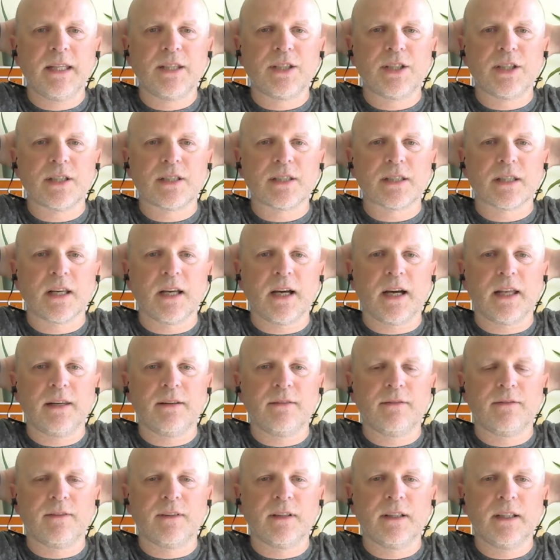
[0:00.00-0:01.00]
just kind
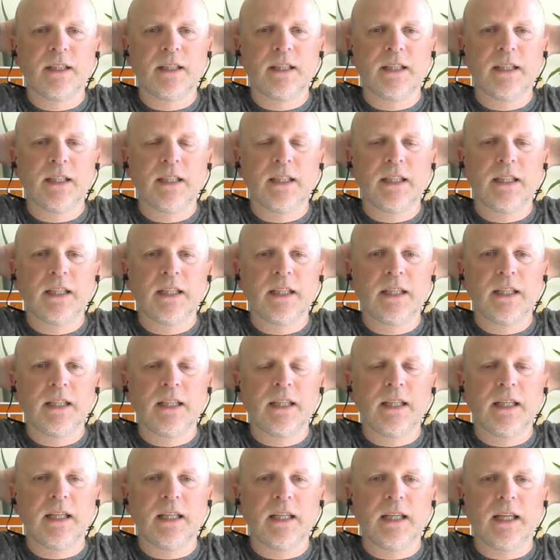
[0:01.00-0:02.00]
of
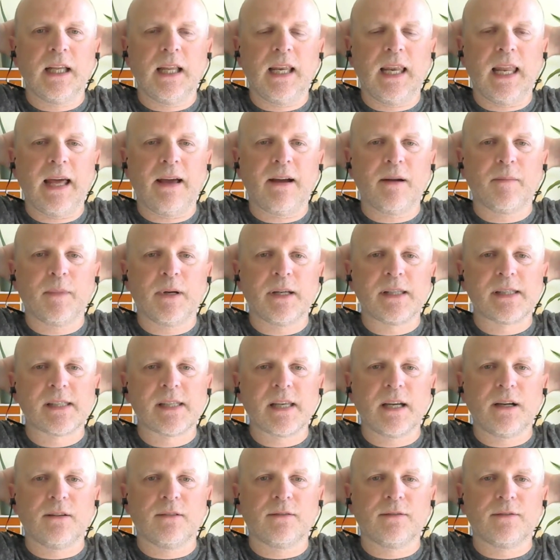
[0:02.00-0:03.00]
allowing
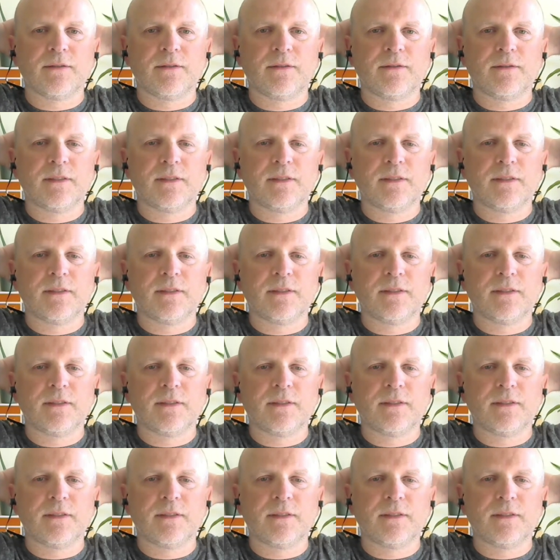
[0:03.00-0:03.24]
myself